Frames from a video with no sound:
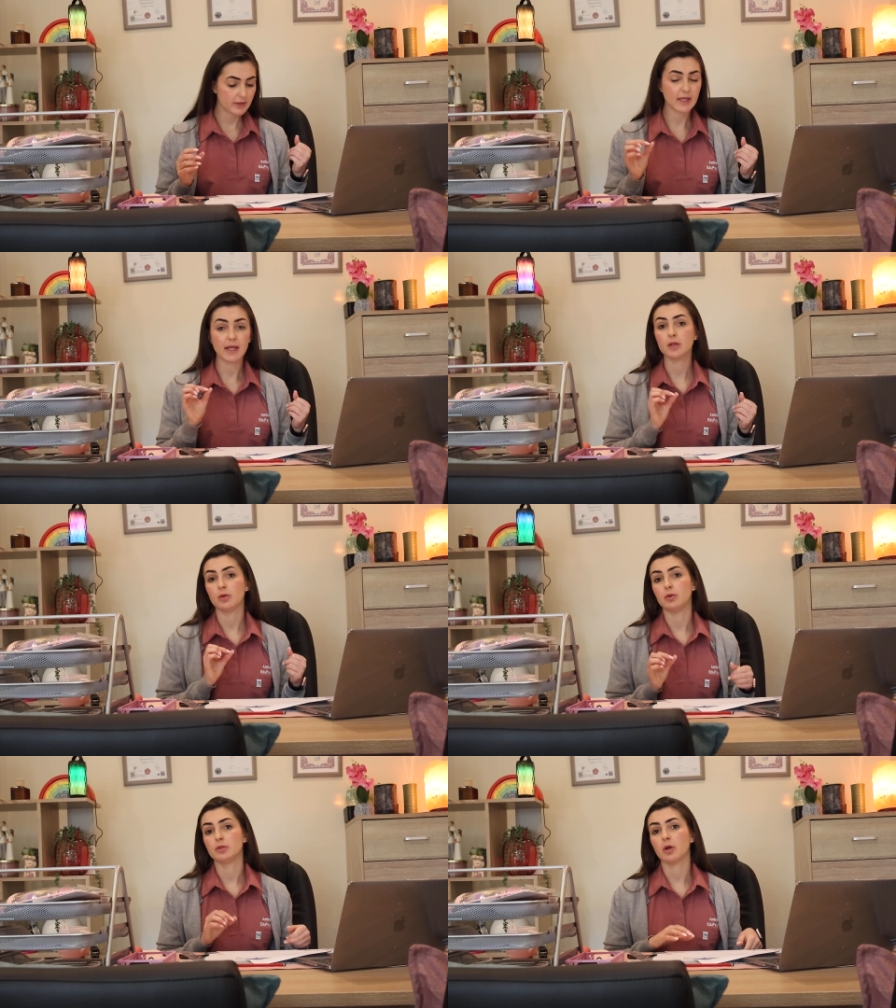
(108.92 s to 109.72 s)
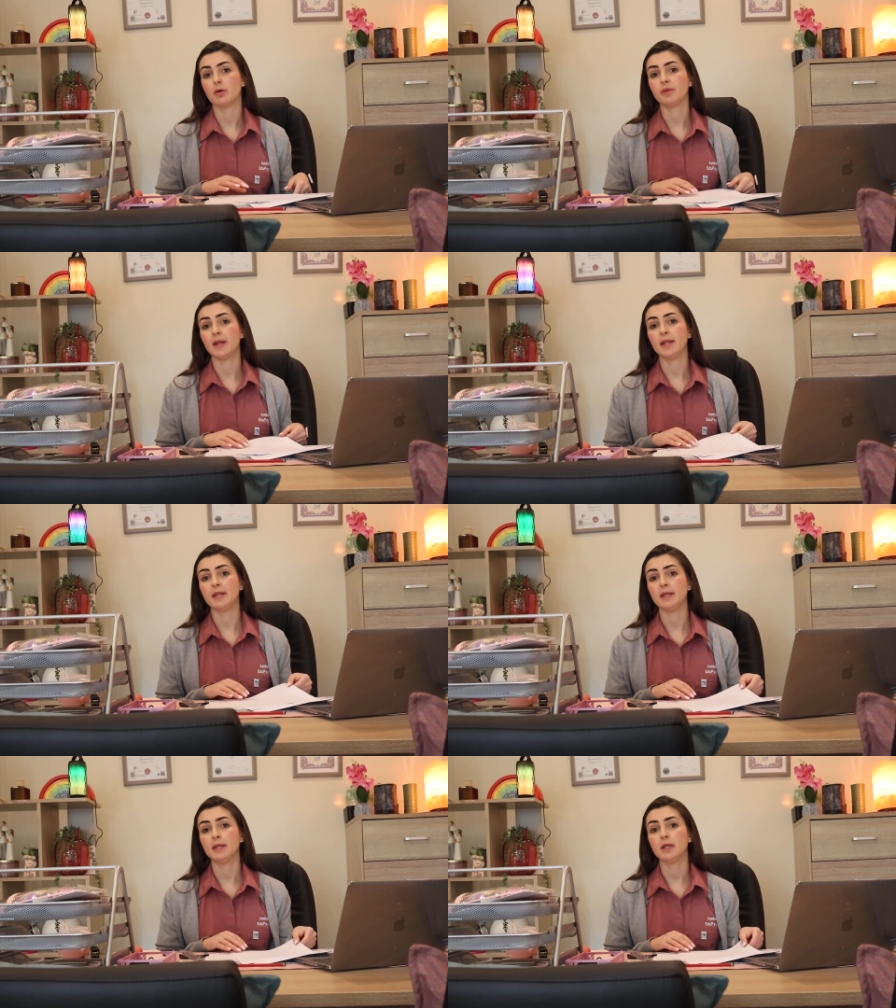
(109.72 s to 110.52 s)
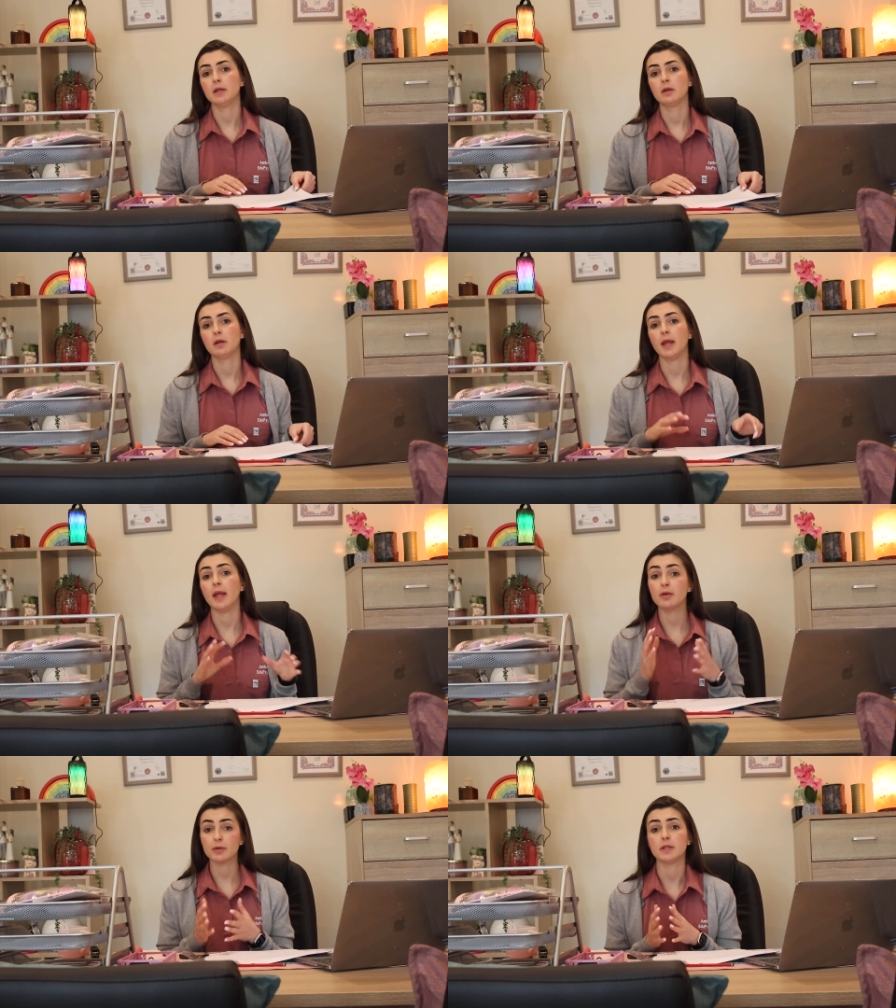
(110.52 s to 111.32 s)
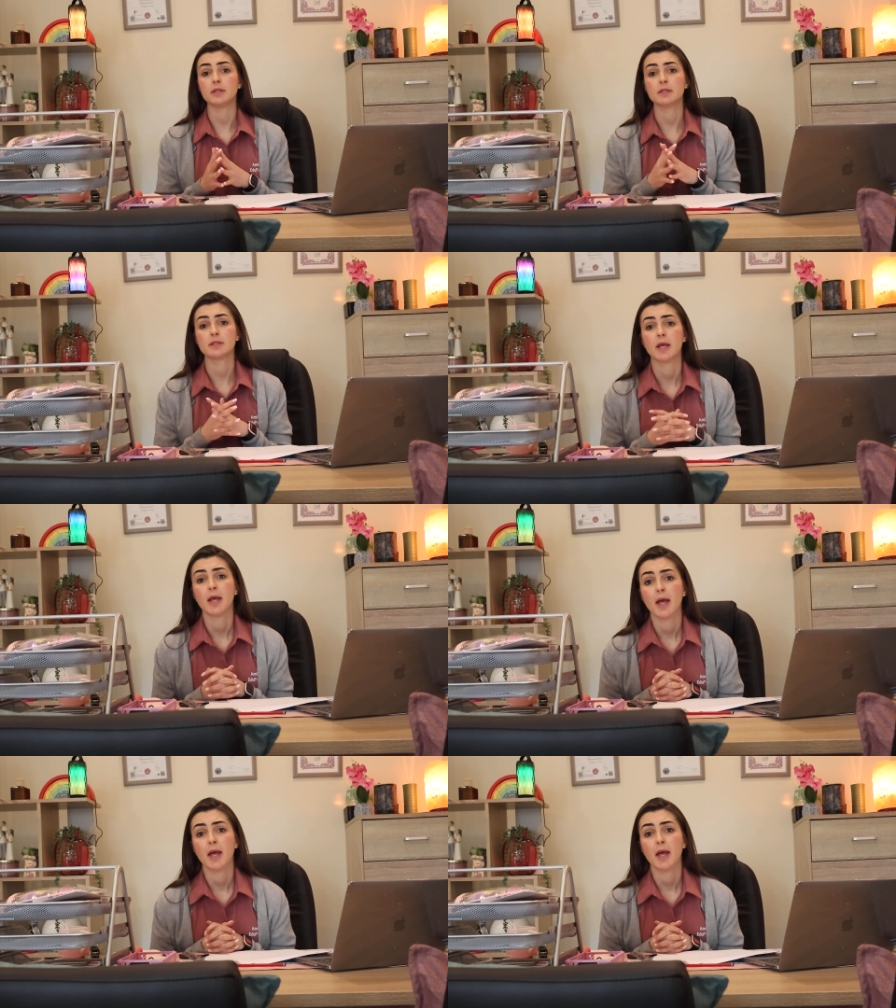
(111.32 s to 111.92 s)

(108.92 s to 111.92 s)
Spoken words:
take note of any errors